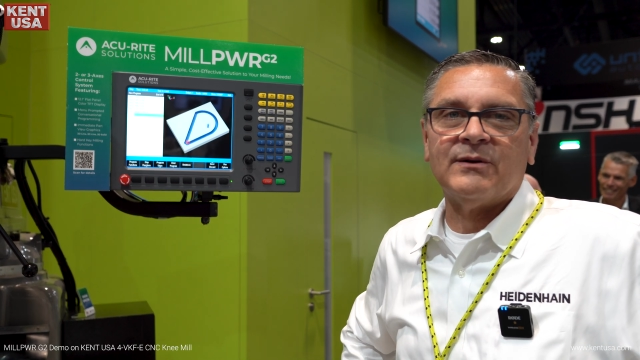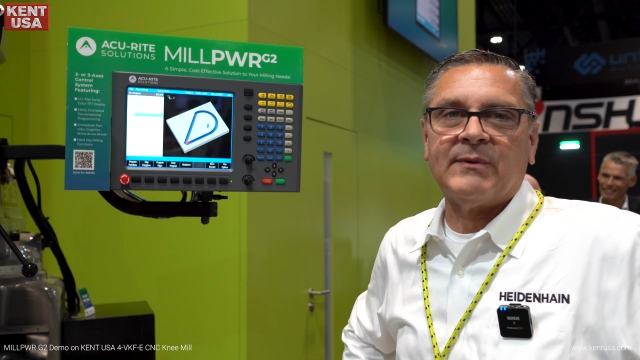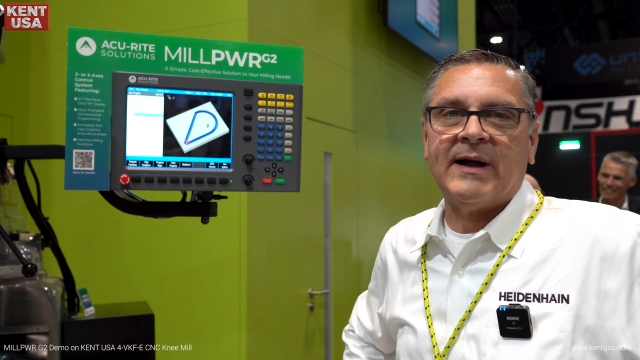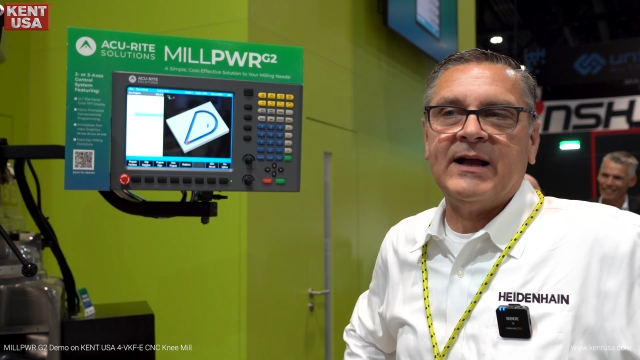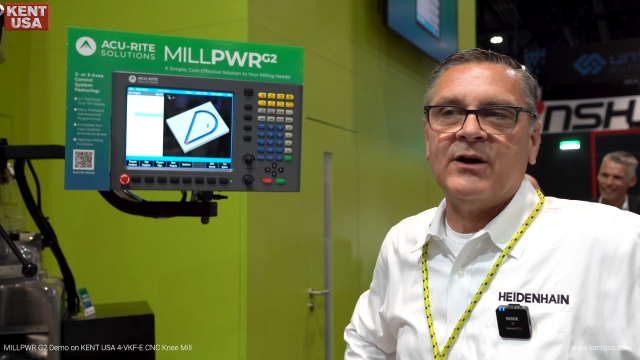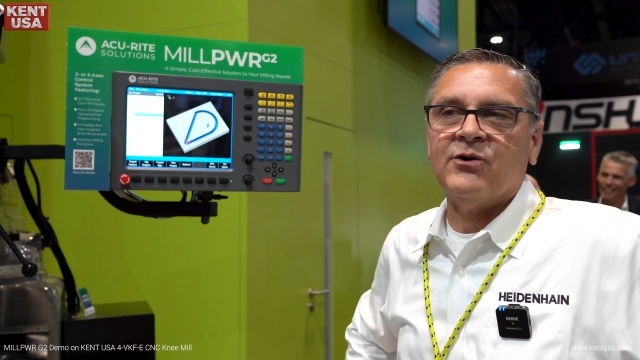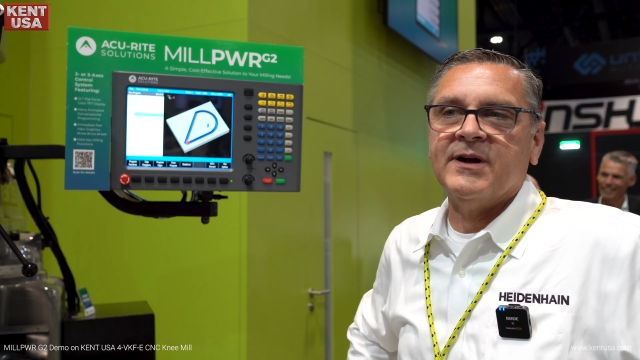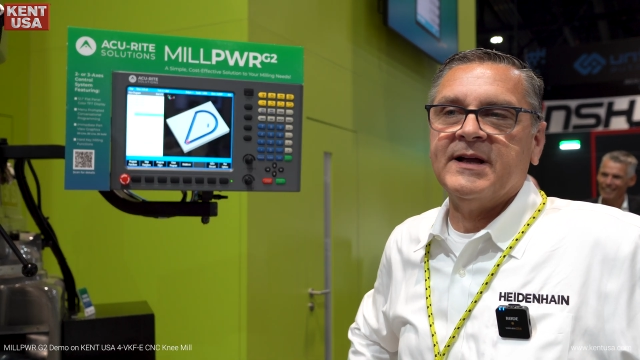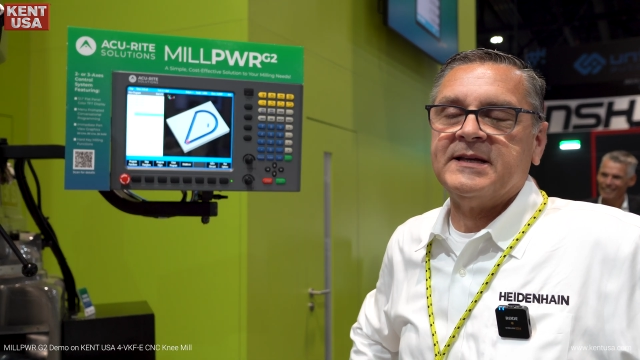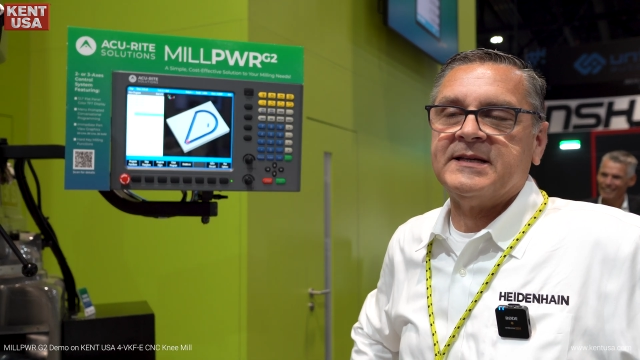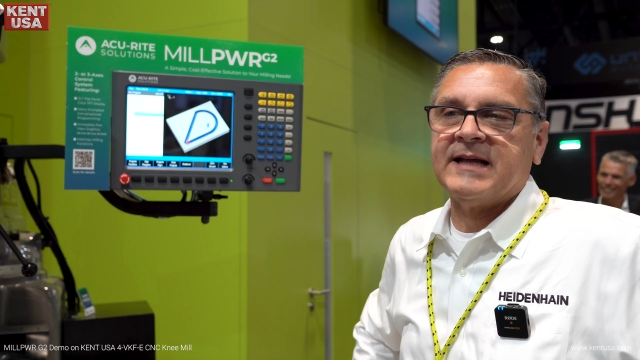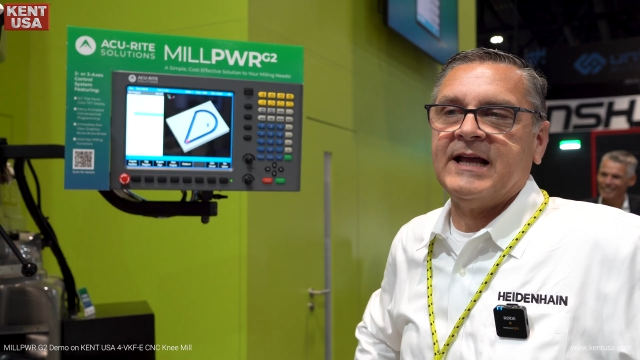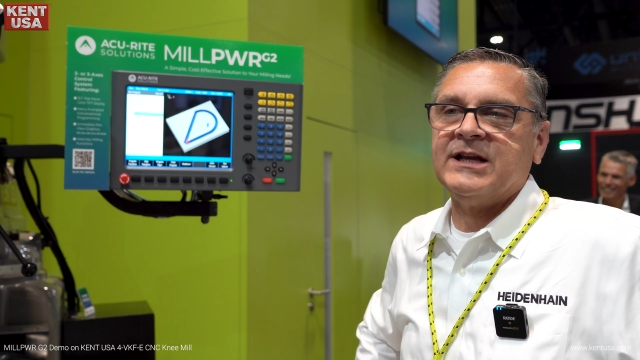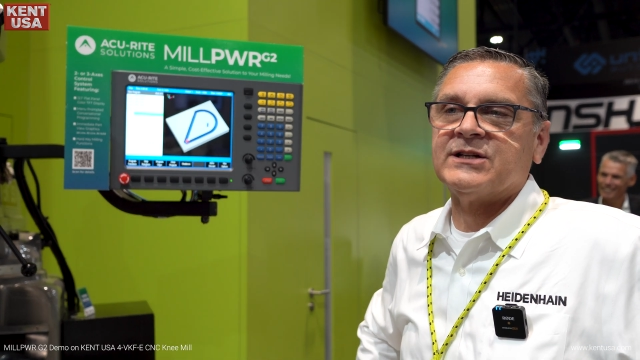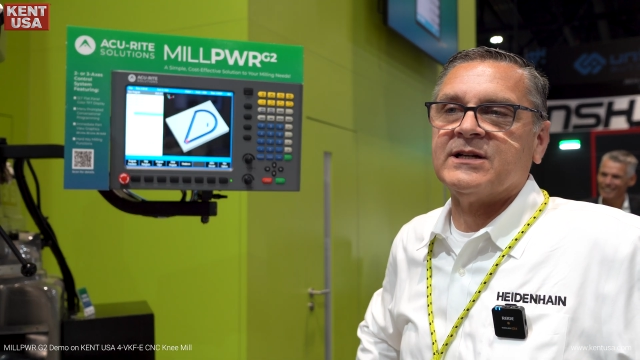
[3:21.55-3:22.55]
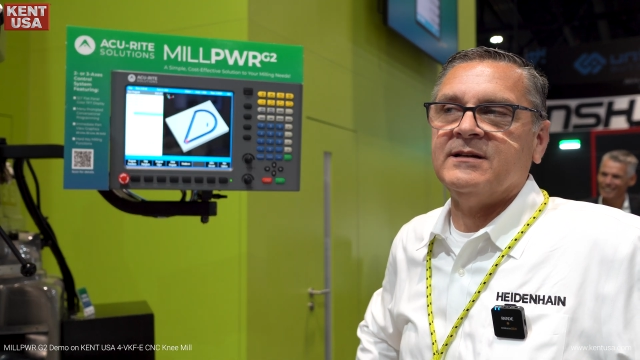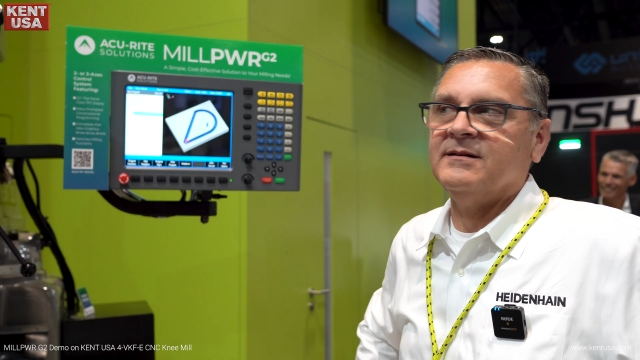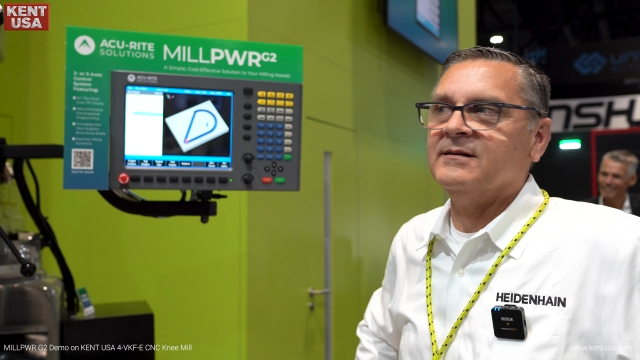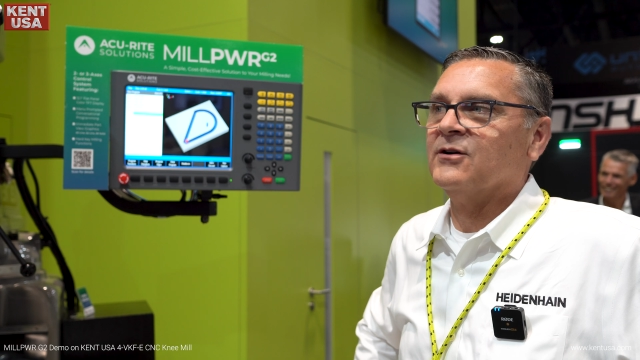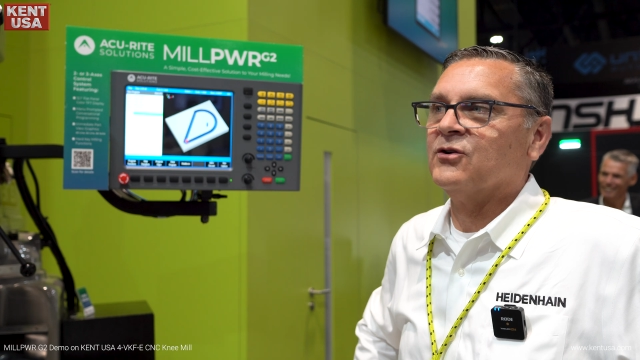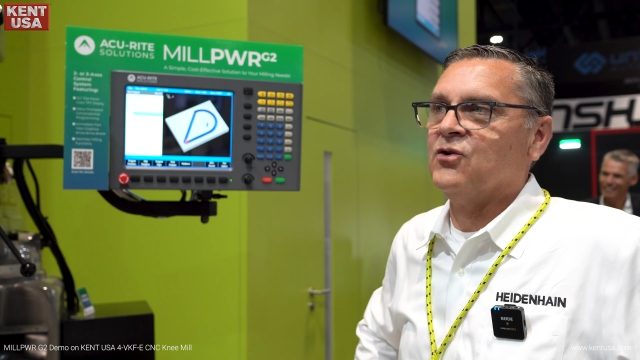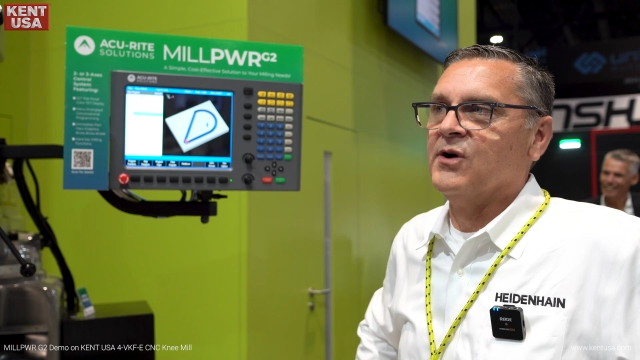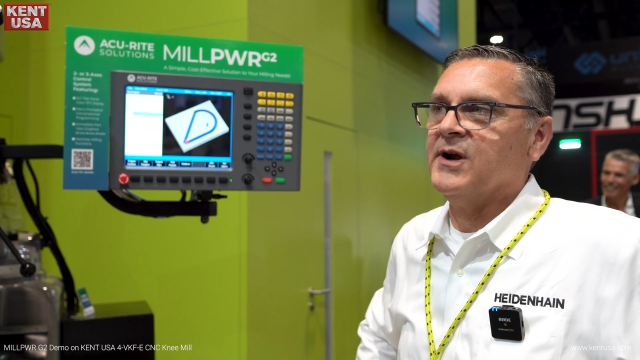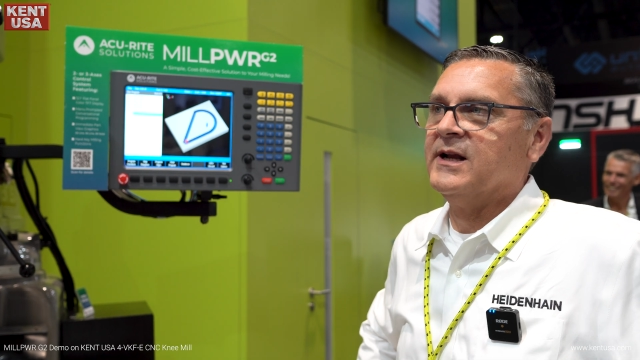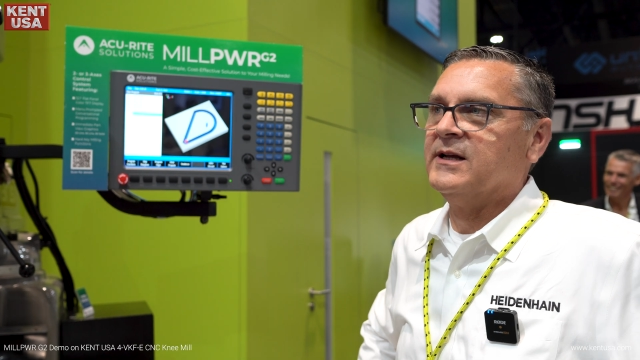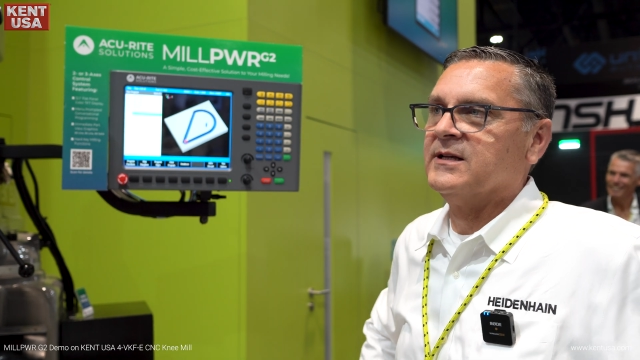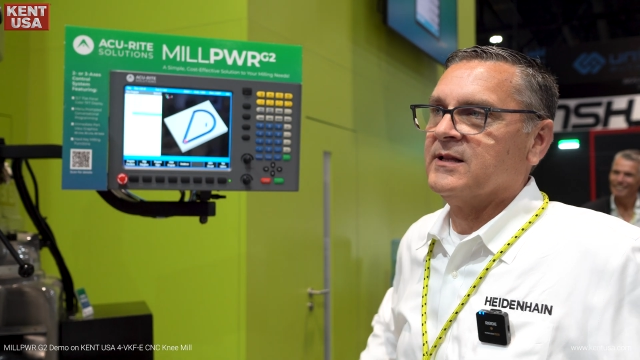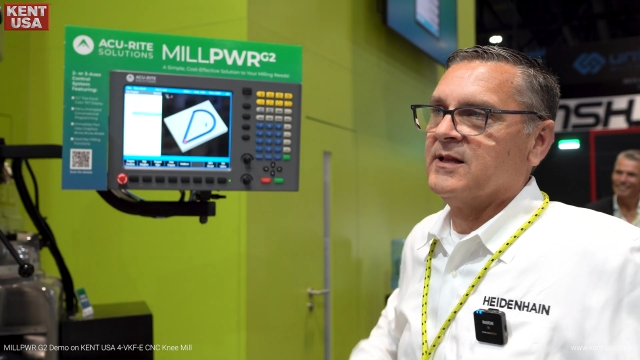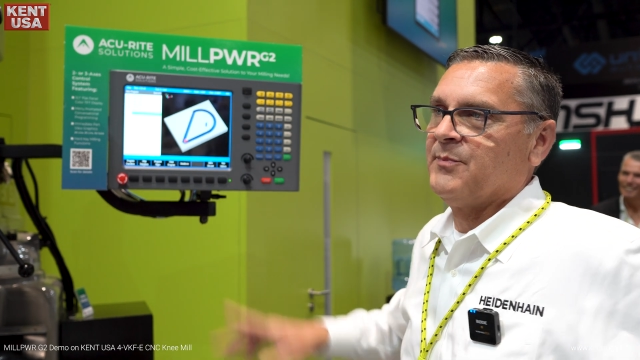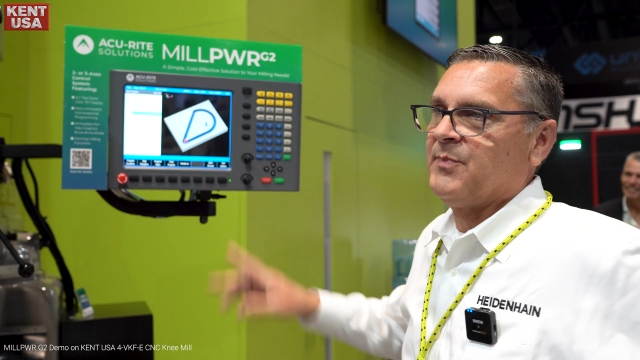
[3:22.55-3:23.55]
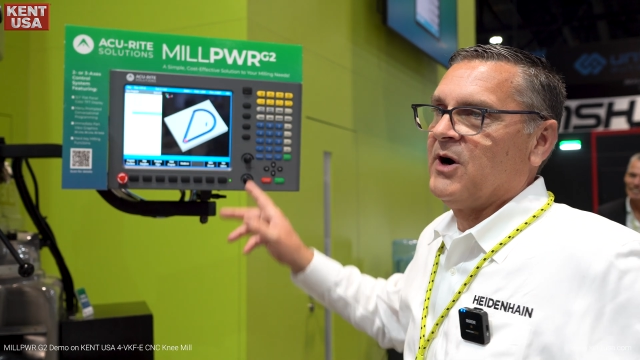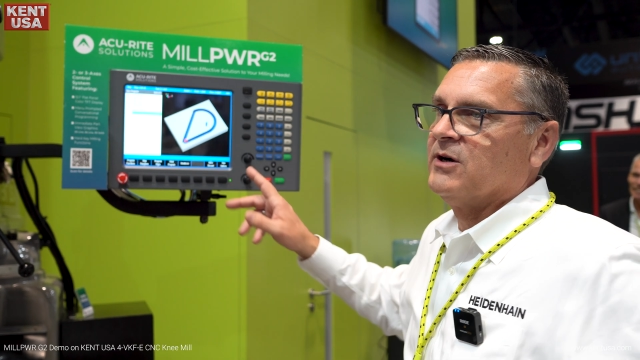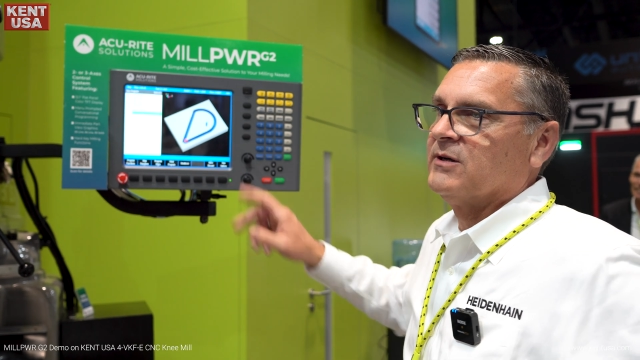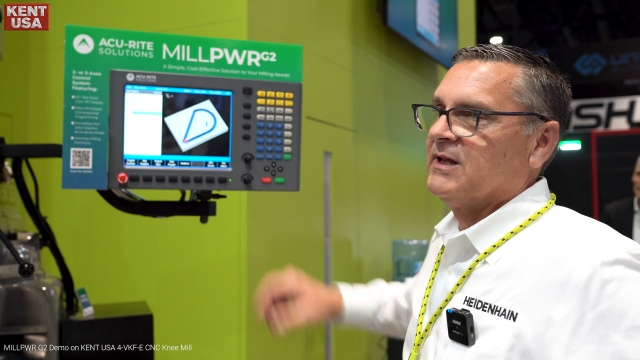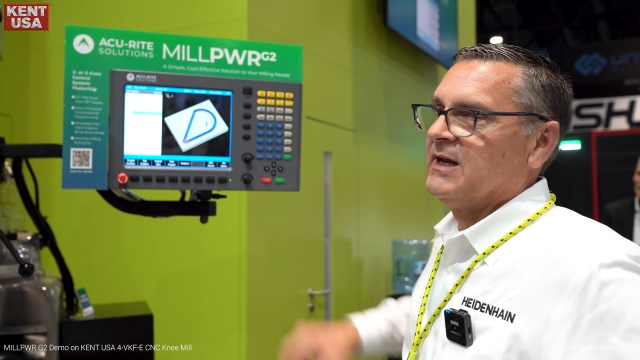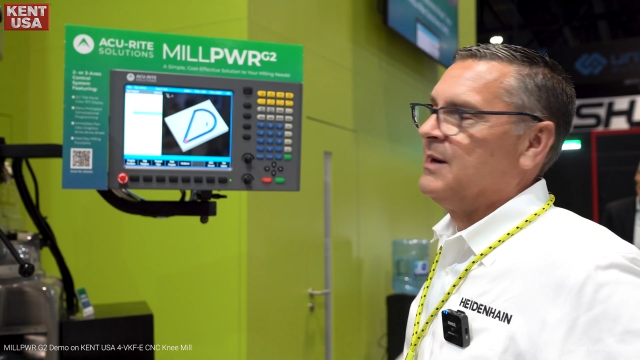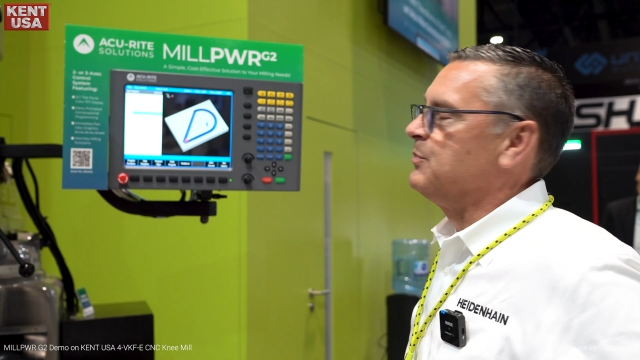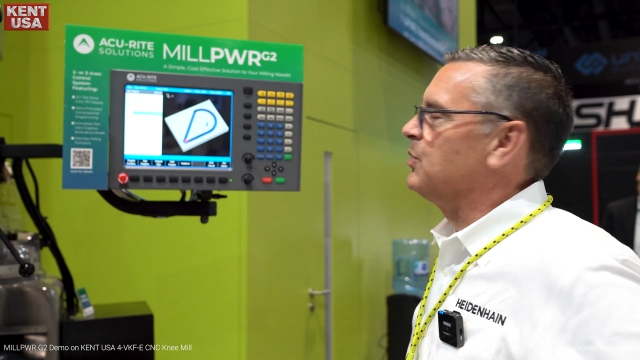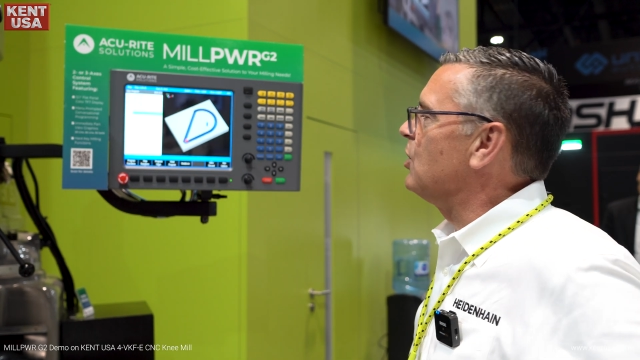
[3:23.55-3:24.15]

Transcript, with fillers: the right orientation, according to the part that I'm